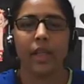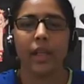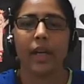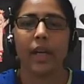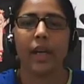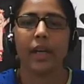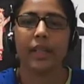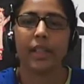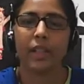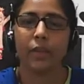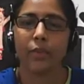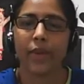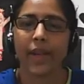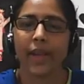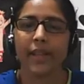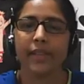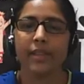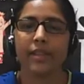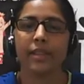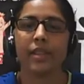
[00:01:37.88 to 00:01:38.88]

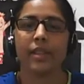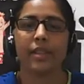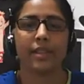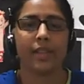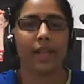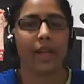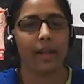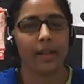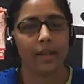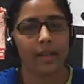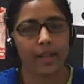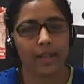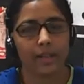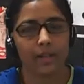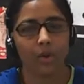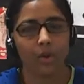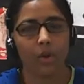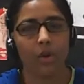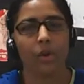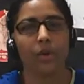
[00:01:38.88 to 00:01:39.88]
Otherwise the cell death
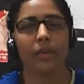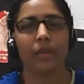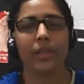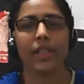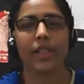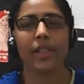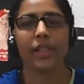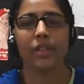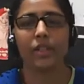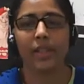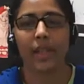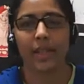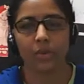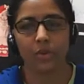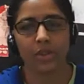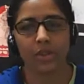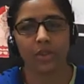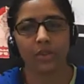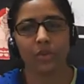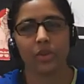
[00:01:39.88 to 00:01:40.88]
or
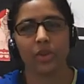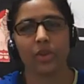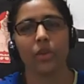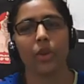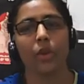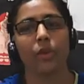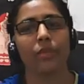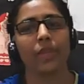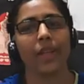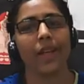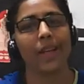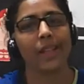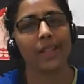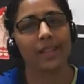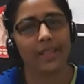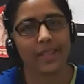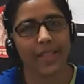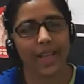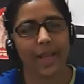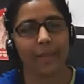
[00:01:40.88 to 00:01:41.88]
denaturation of the
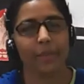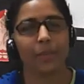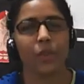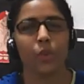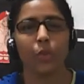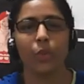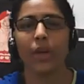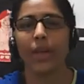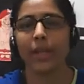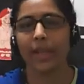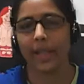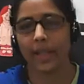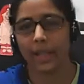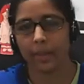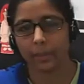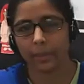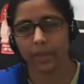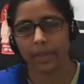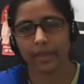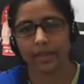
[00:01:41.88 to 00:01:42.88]
enzymes will take
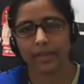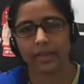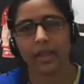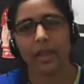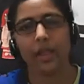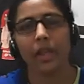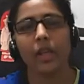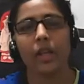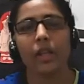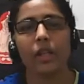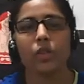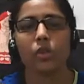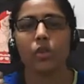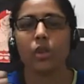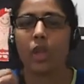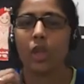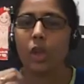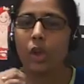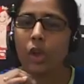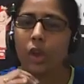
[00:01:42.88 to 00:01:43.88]
place. So
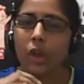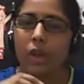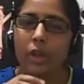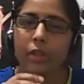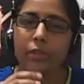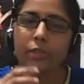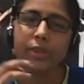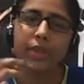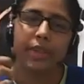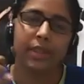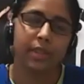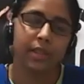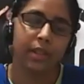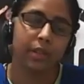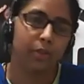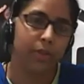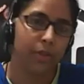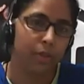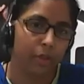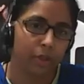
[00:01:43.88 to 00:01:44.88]
the law of
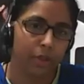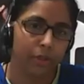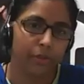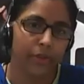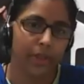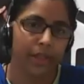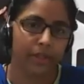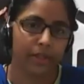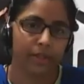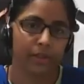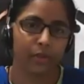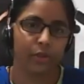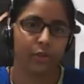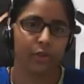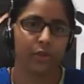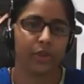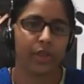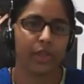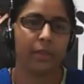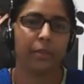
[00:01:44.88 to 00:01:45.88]
conservation of
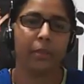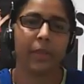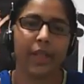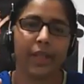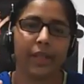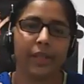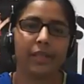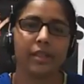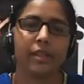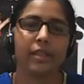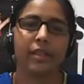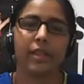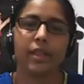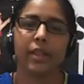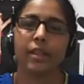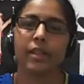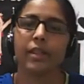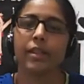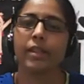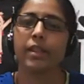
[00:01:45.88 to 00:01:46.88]
energy means
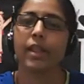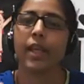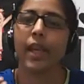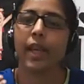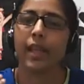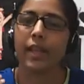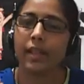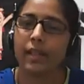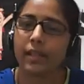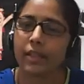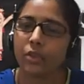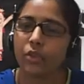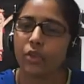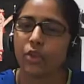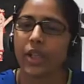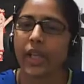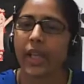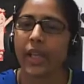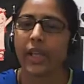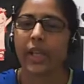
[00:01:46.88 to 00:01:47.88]
here the
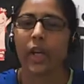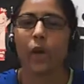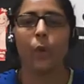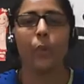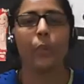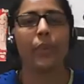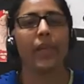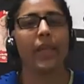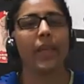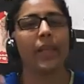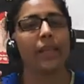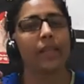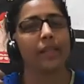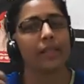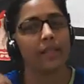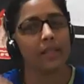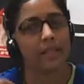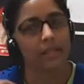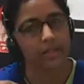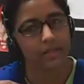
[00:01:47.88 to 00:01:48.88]
energy accounting a
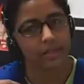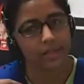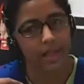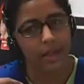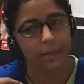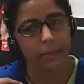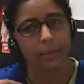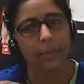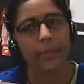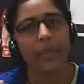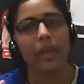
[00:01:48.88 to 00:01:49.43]
system